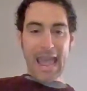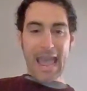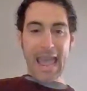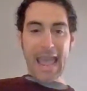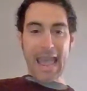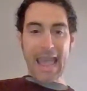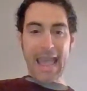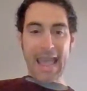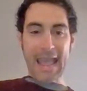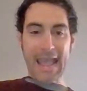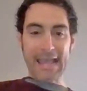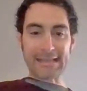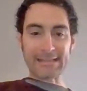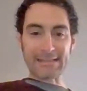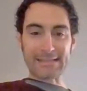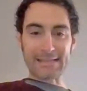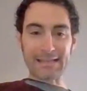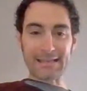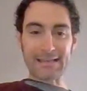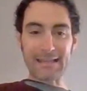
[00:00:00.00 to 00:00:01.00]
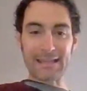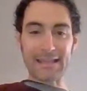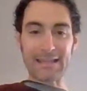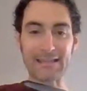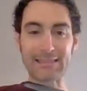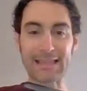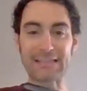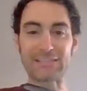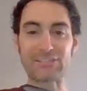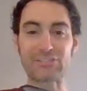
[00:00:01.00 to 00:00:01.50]
And
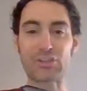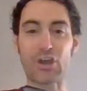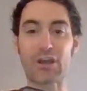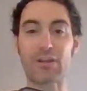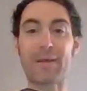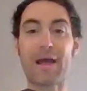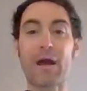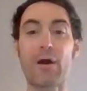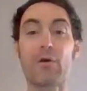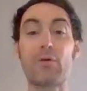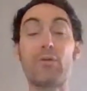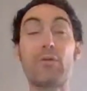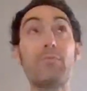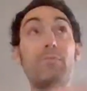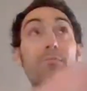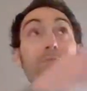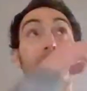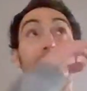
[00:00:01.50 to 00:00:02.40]
let's talk about